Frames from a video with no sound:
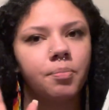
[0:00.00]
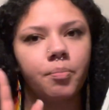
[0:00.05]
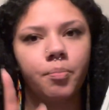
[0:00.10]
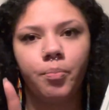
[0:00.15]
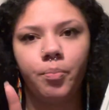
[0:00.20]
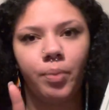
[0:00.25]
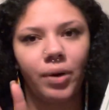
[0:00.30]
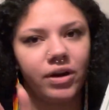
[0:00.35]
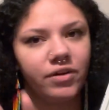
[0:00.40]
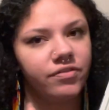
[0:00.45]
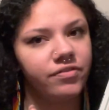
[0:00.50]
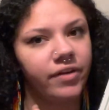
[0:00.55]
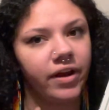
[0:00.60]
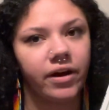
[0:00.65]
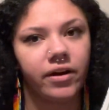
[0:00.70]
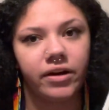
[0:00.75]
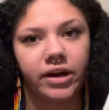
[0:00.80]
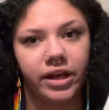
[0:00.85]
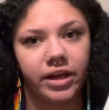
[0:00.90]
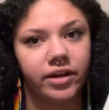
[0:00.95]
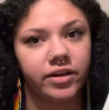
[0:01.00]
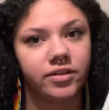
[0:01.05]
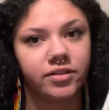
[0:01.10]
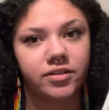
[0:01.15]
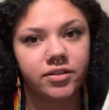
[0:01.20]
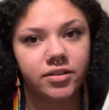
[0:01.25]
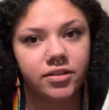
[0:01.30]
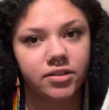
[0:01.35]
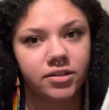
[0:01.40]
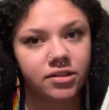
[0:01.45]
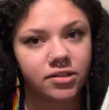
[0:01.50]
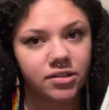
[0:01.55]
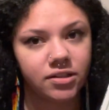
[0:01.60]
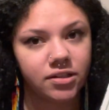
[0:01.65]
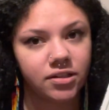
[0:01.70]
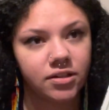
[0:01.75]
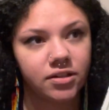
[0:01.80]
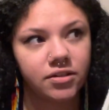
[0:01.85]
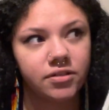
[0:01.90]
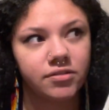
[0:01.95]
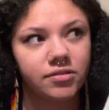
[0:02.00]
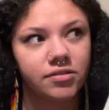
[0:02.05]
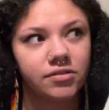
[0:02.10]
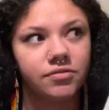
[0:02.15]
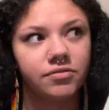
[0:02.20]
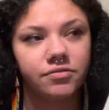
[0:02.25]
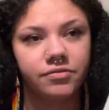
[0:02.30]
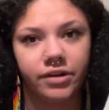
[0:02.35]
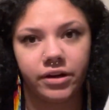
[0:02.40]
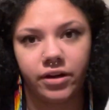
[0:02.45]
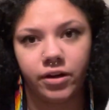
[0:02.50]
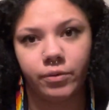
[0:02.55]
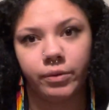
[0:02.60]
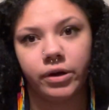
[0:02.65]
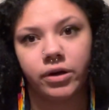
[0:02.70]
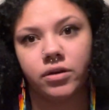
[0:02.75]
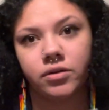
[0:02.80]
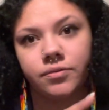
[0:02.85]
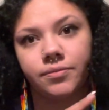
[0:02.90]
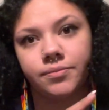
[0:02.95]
but very, very queer.